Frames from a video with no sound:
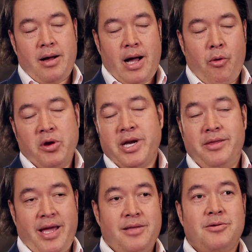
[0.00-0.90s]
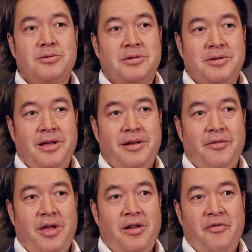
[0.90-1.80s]
I wish I had the answers, and, and
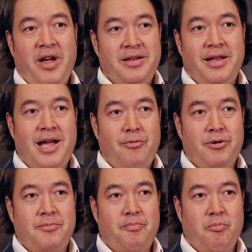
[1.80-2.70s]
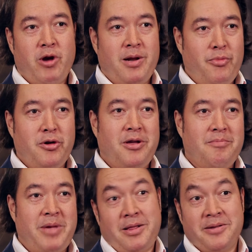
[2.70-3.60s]
if, if I did, I would write a book
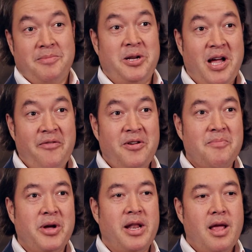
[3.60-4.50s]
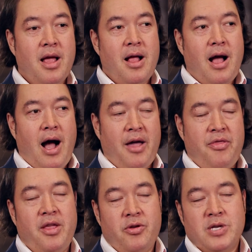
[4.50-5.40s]
and make lots of money off it. But I
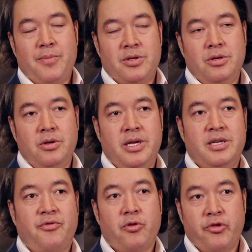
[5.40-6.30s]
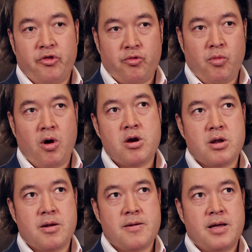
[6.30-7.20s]
think there's opportunities for the
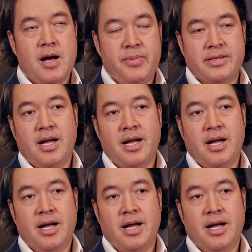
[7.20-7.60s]
smart companies